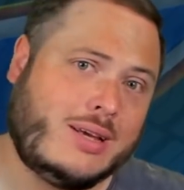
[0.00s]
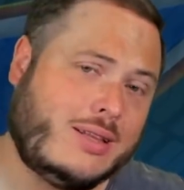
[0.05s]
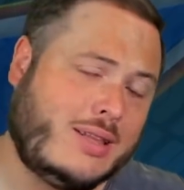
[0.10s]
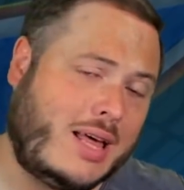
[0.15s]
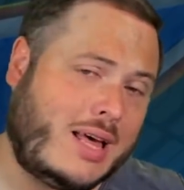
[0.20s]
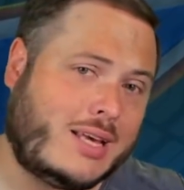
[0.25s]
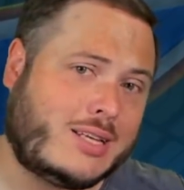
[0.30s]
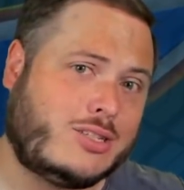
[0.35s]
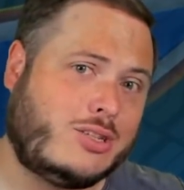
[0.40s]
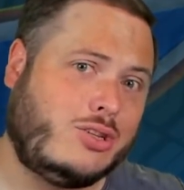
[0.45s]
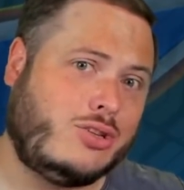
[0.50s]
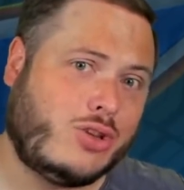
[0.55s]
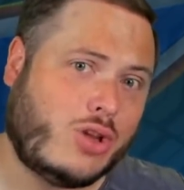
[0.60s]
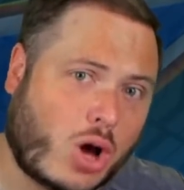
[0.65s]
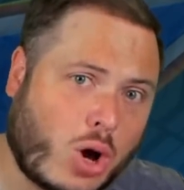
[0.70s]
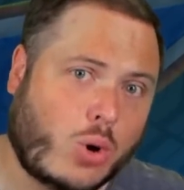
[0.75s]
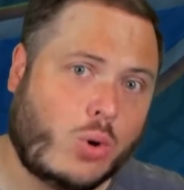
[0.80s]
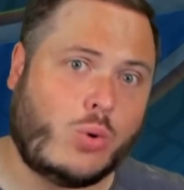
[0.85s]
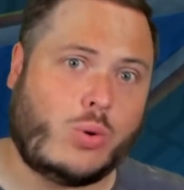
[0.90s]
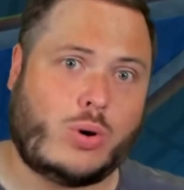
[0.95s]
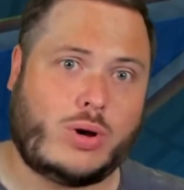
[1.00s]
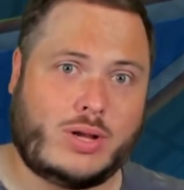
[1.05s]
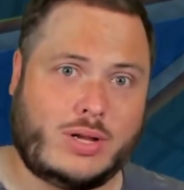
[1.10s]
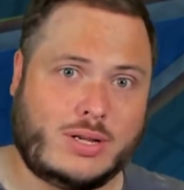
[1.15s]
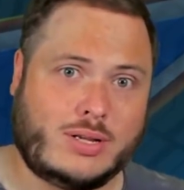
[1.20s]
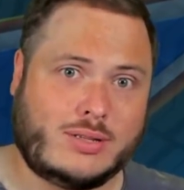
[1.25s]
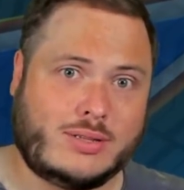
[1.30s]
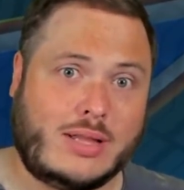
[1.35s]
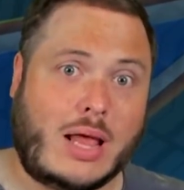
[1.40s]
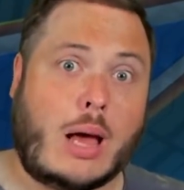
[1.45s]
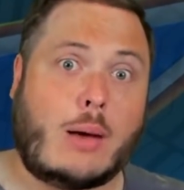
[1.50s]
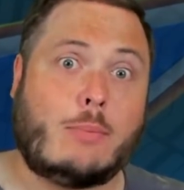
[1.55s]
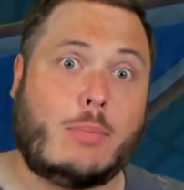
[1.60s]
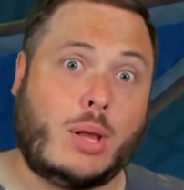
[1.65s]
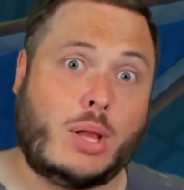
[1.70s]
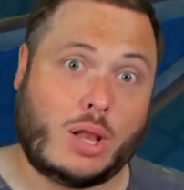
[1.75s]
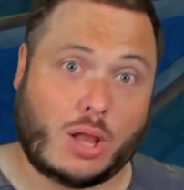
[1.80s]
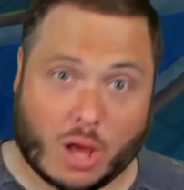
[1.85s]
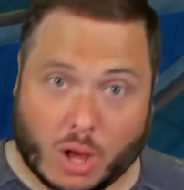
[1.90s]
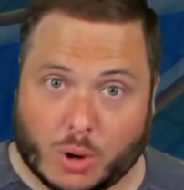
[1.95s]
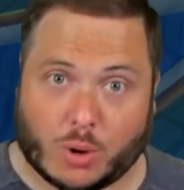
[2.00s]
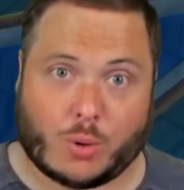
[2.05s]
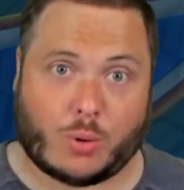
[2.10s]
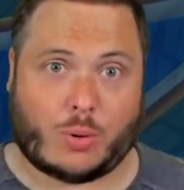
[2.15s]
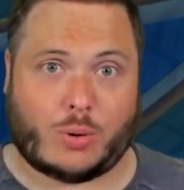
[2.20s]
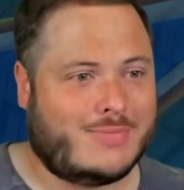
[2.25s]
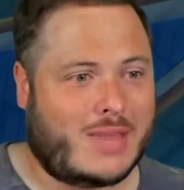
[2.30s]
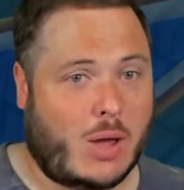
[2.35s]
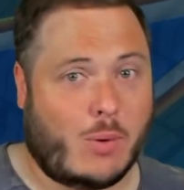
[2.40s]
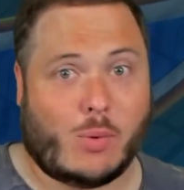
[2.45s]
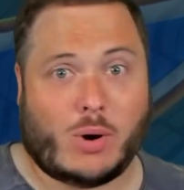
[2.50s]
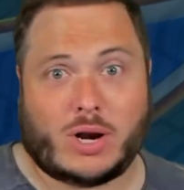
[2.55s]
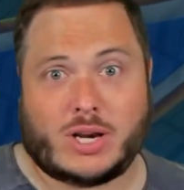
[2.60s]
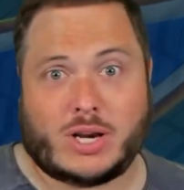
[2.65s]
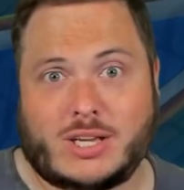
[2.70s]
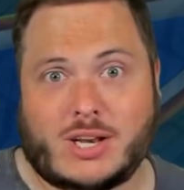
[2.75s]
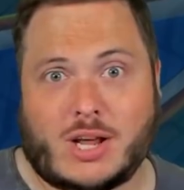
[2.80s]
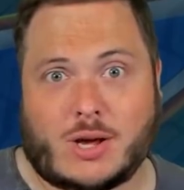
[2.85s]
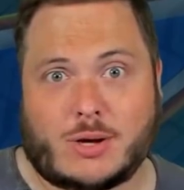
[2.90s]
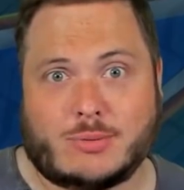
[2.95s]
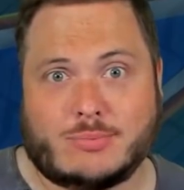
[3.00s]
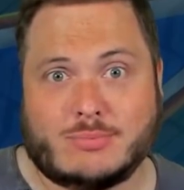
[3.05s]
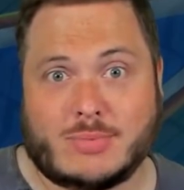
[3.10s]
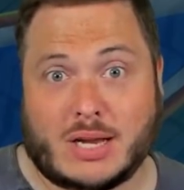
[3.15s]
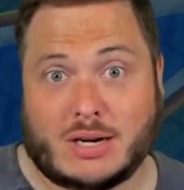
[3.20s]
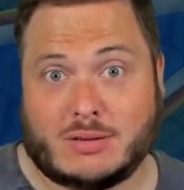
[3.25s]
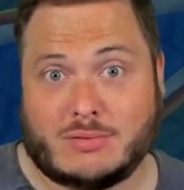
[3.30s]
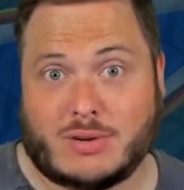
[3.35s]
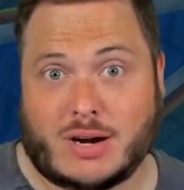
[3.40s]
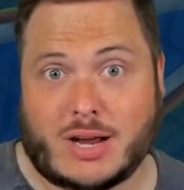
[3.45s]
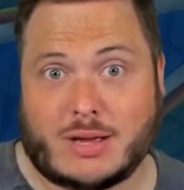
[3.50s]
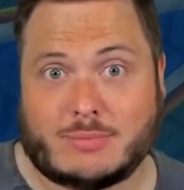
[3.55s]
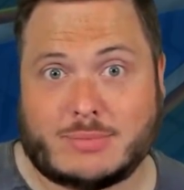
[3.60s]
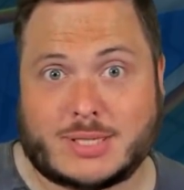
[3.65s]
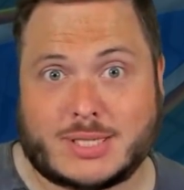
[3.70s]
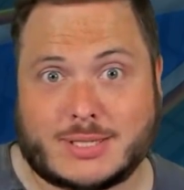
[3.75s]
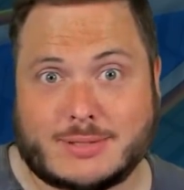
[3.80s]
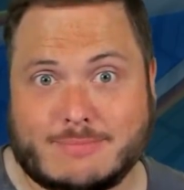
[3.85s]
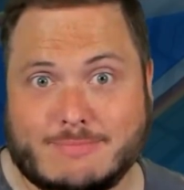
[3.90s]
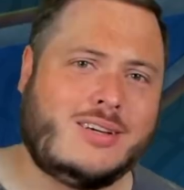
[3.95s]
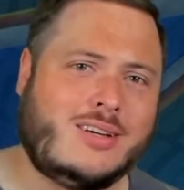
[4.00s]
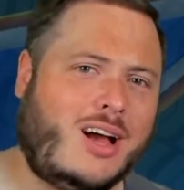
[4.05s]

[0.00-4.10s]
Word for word: Let us know down below. Hey, what know? It rhymes.